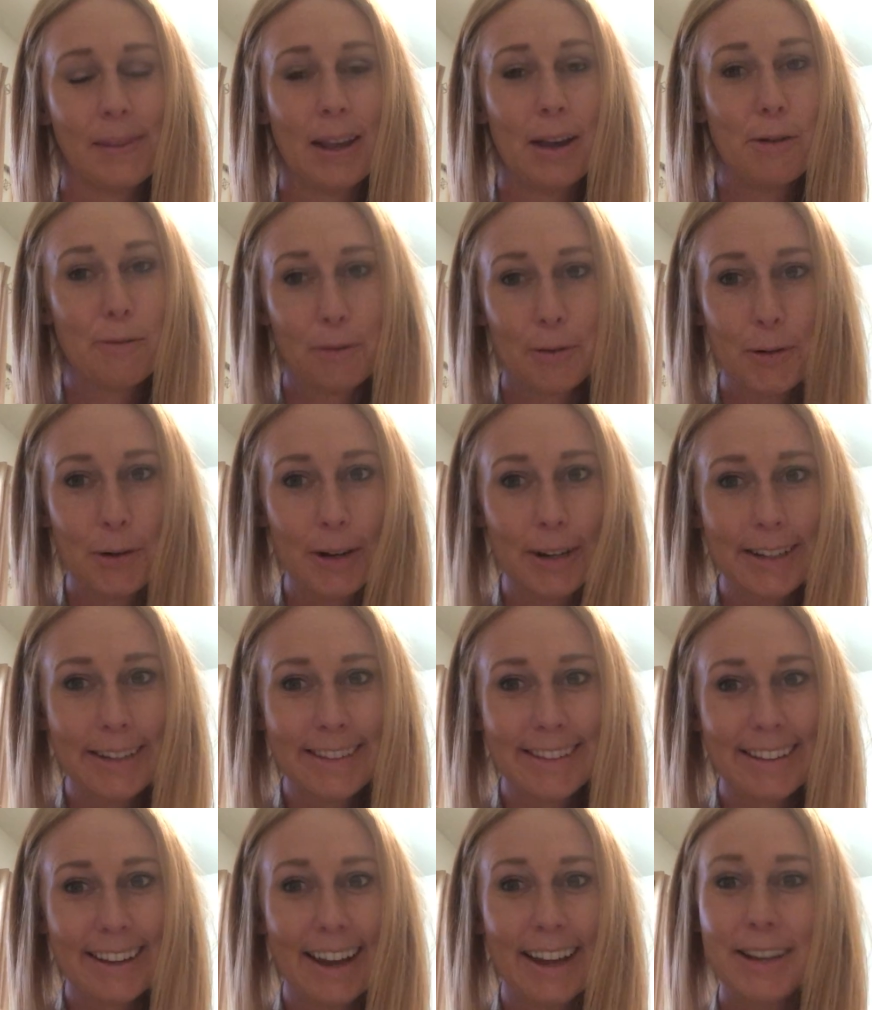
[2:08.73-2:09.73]
Of course,
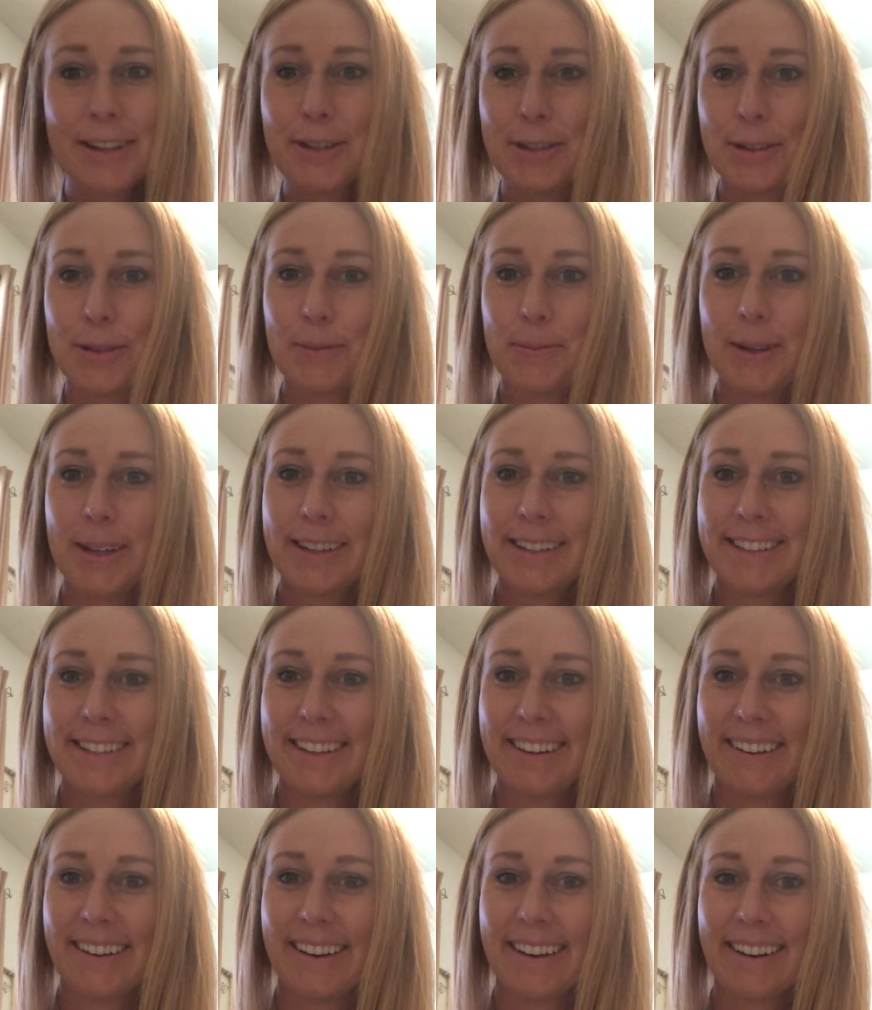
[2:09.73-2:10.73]
I should be
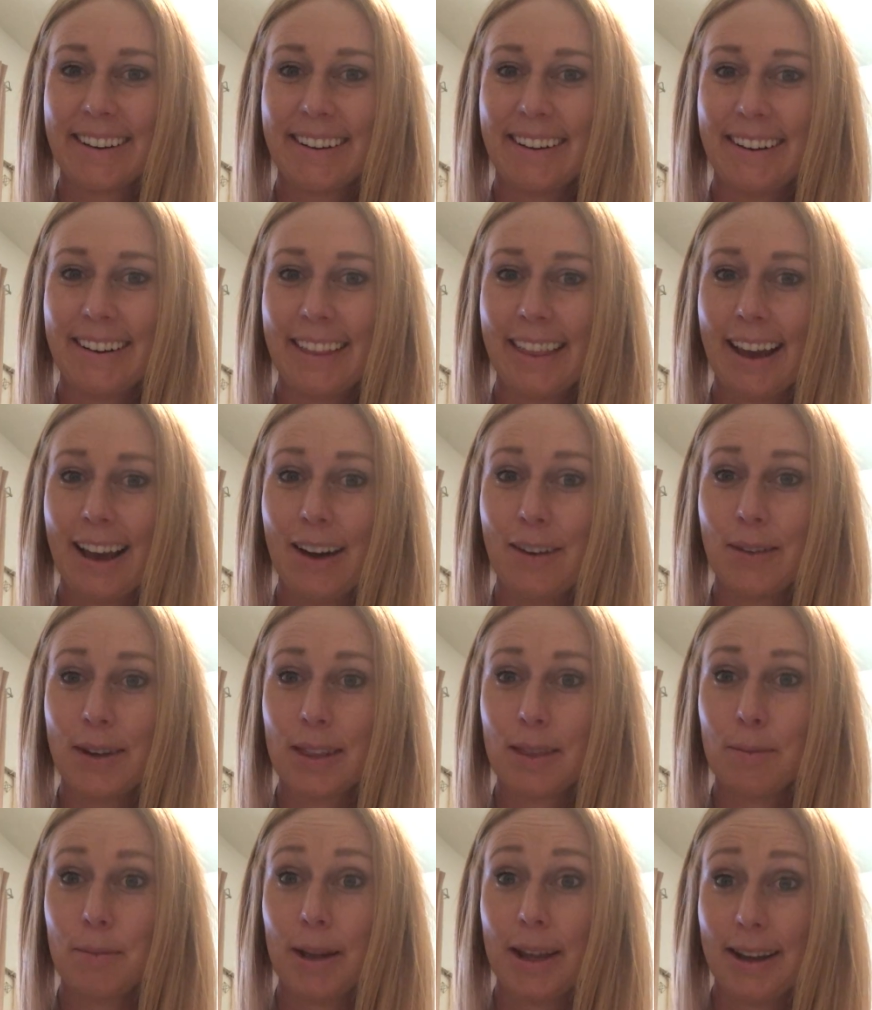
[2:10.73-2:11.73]
sharing all that with
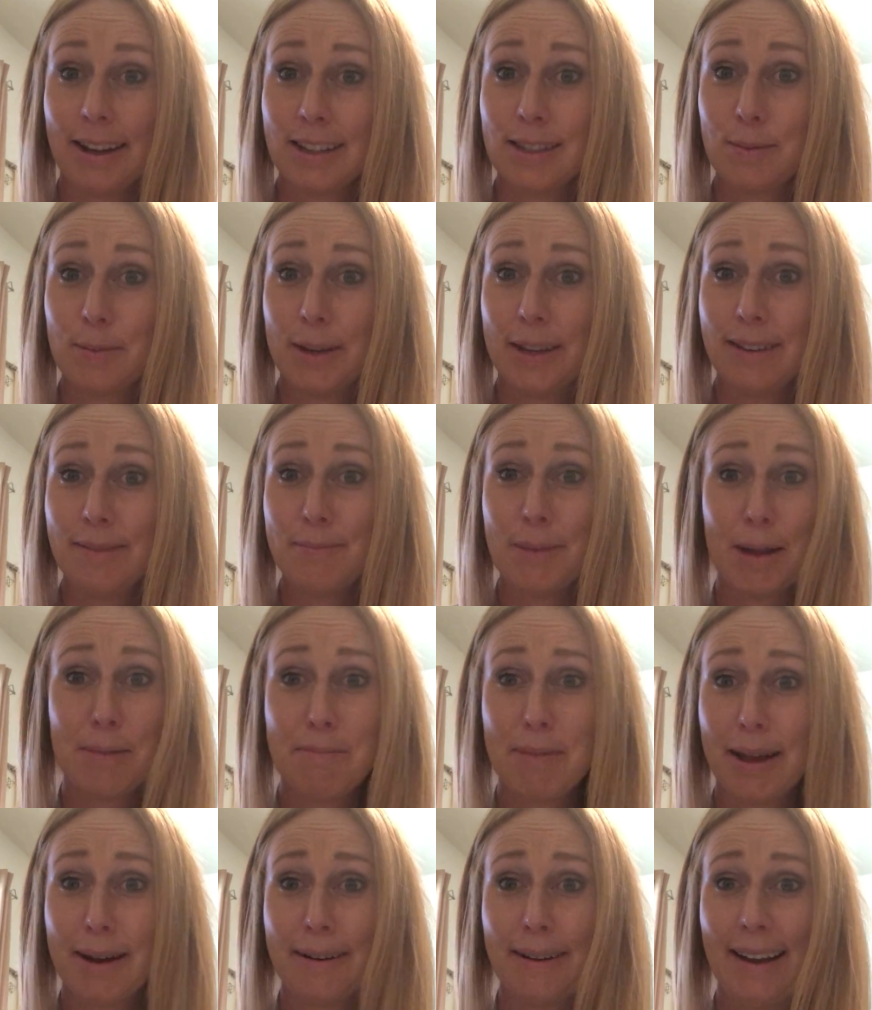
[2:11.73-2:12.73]
my husband, my
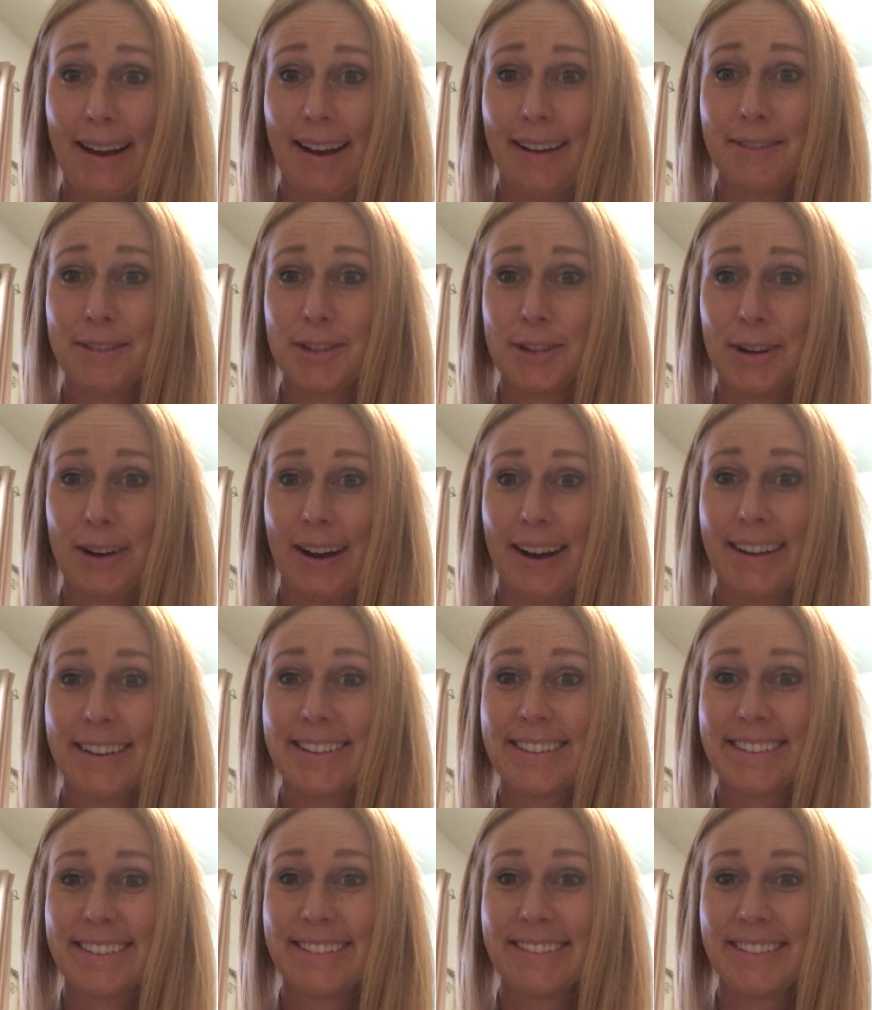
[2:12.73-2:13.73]
better half,
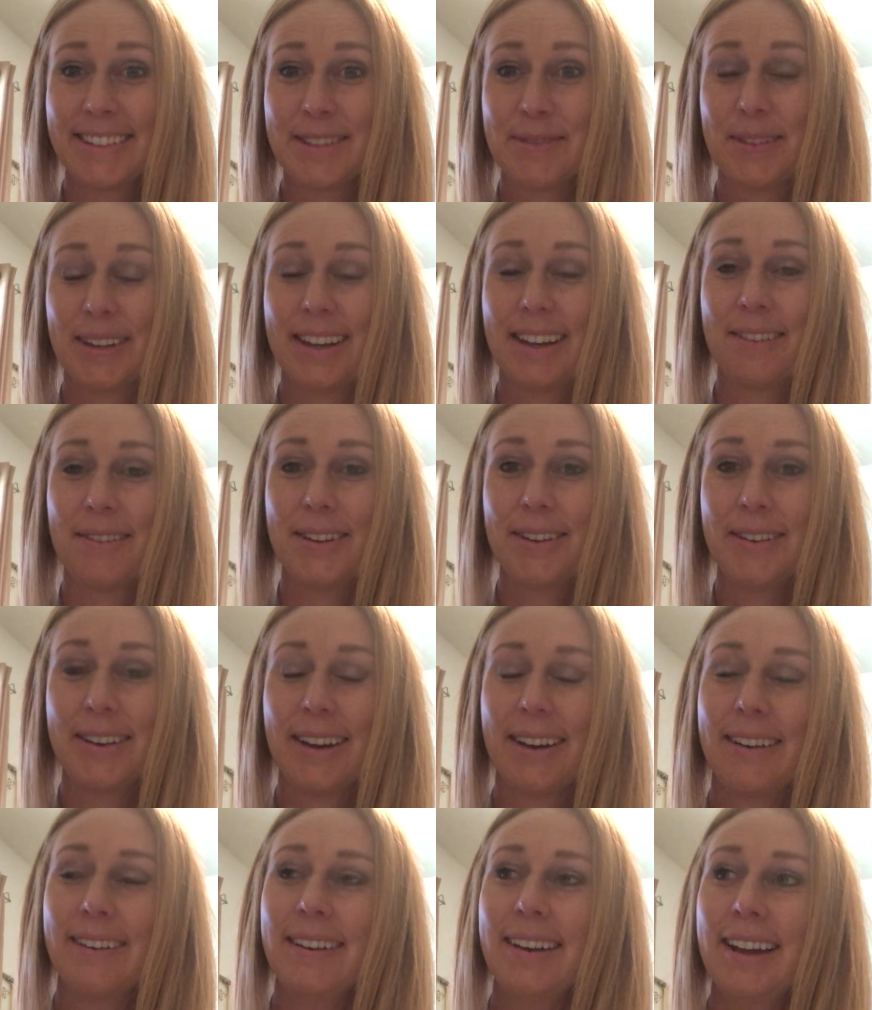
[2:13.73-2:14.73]
Josh, which many of you
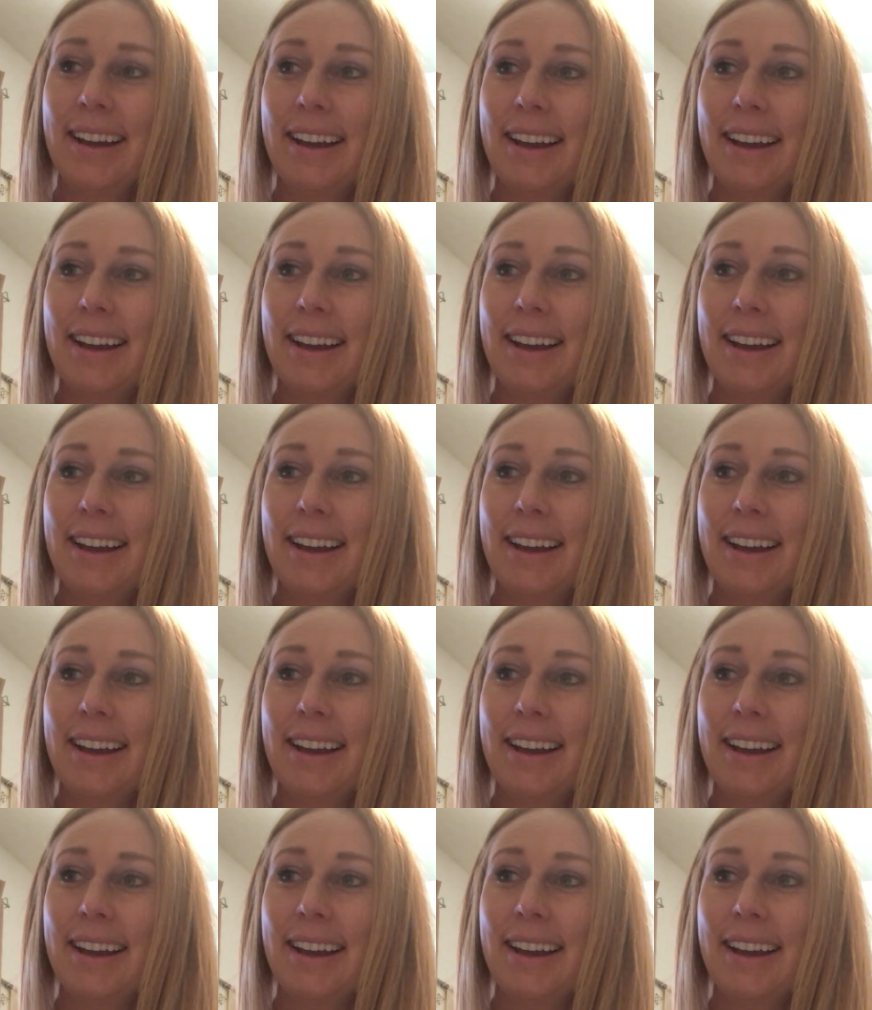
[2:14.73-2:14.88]
know.